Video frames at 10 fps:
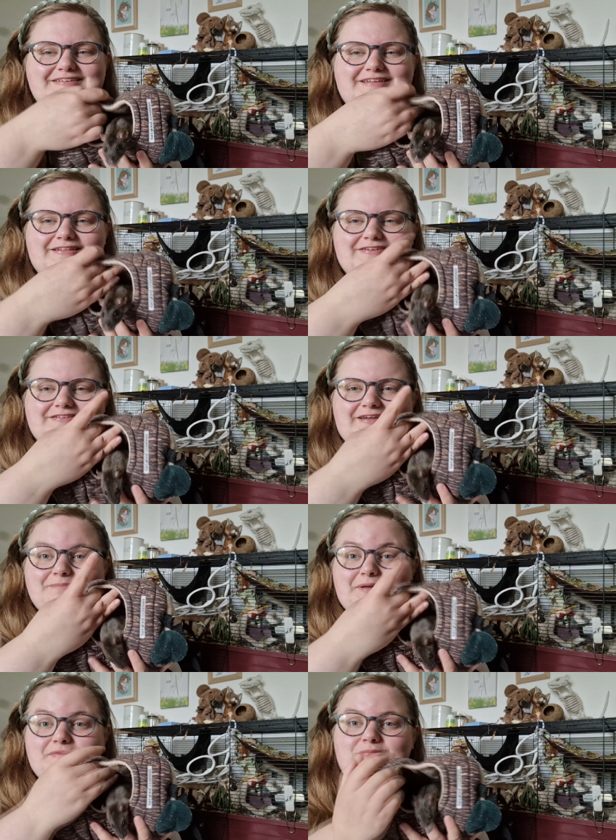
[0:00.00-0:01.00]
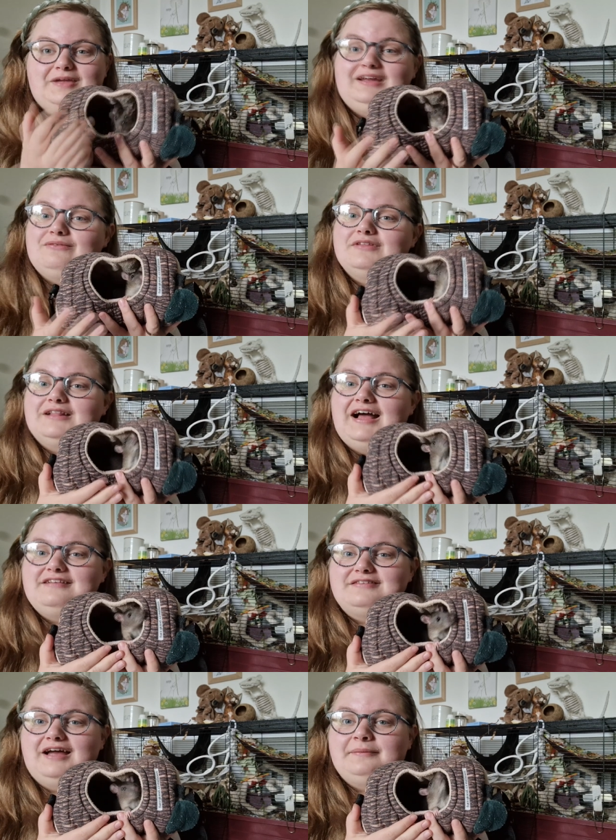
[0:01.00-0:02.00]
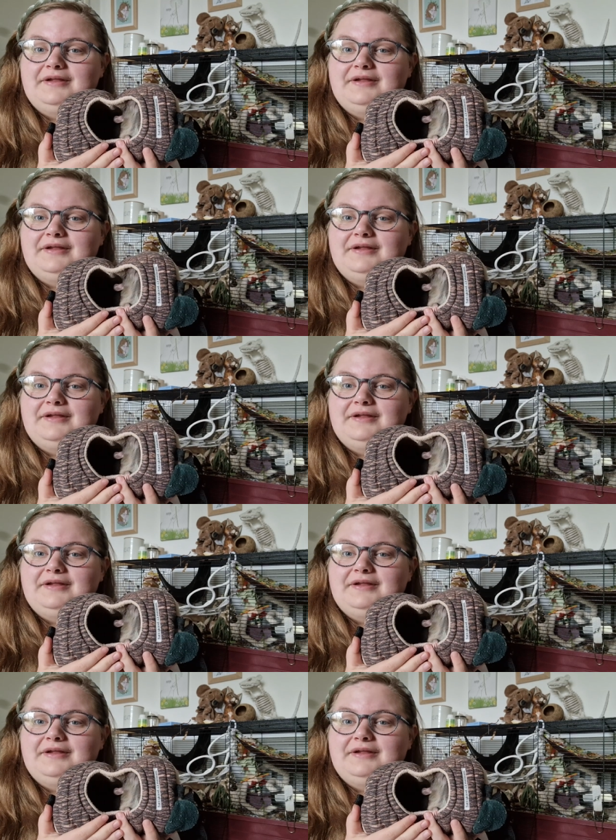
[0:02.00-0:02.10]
I said that I was getting babies from Kinra the last time